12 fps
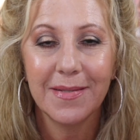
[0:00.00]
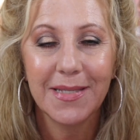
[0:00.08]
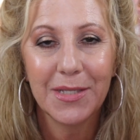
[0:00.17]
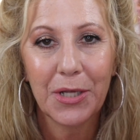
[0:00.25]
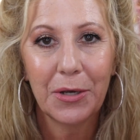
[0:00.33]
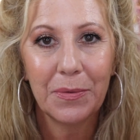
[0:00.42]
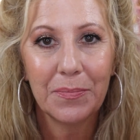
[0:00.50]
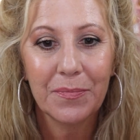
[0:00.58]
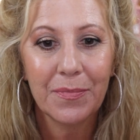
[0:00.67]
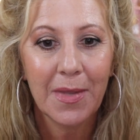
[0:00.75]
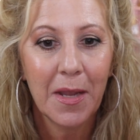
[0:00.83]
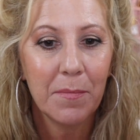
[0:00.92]
So,
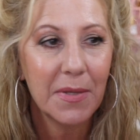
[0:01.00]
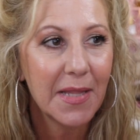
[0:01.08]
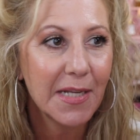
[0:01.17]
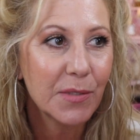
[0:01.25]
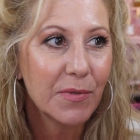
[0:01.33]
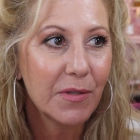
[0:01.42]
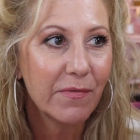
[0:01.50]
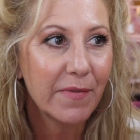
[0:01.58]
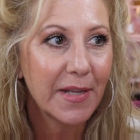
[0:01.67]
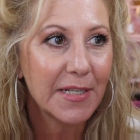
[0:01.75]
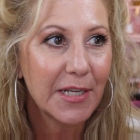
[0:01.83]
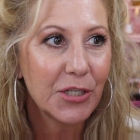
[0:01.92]
but that's what the
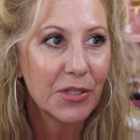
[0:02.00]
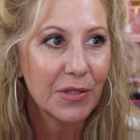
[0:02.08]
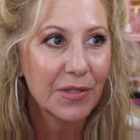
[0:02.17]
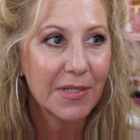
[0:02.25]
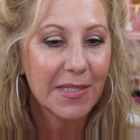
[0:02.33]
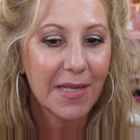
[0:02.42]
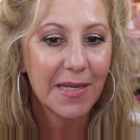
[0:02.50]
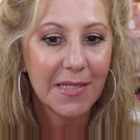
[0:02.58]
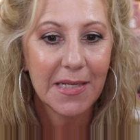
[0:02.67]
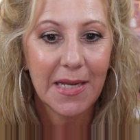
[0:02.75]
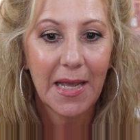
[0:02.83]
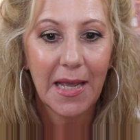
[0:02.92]
foundation looks like
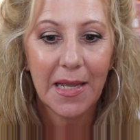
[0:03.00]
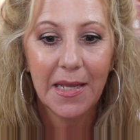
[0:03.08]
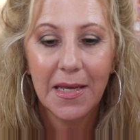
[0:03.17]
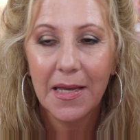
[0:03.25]
today.